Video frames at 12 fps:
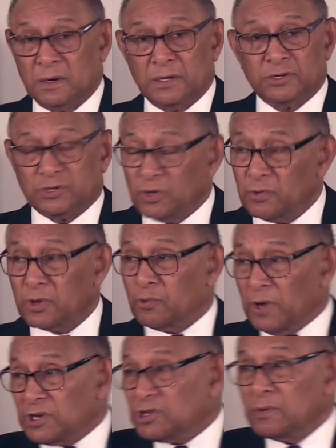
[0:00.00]
And so the
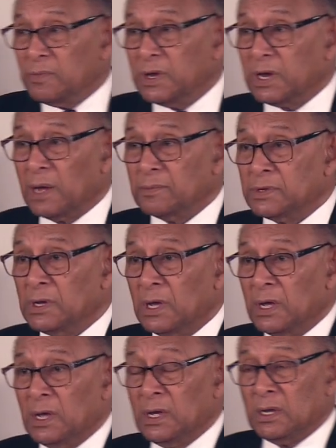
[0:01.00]
question becomes
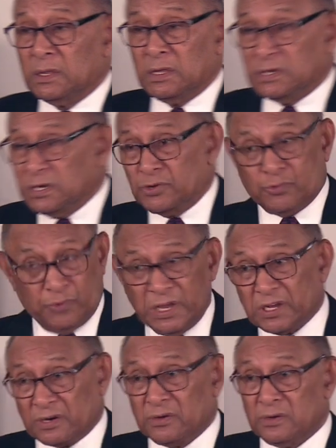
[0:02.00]
this is
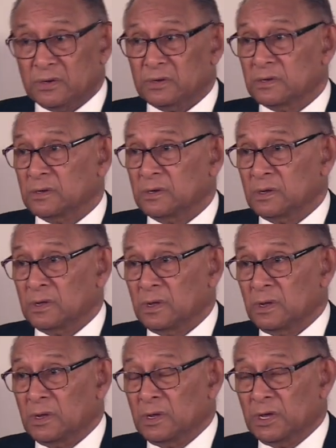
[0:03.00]
real.
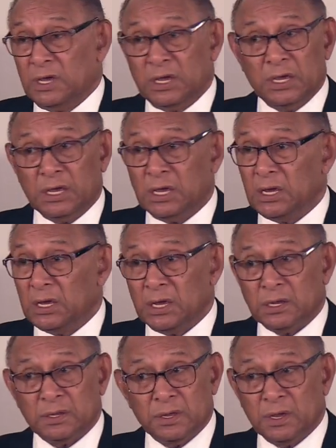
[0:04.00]
He,
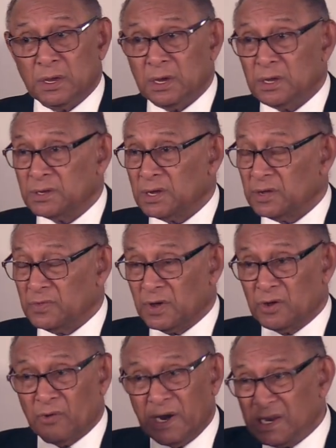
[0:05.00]
he, he, is a, the
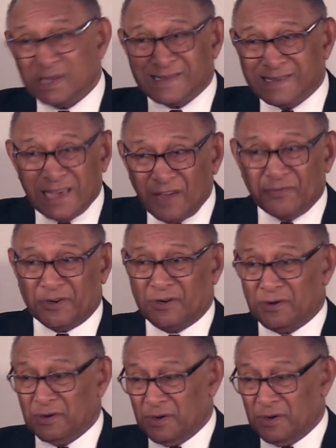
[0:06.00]
great deceiver.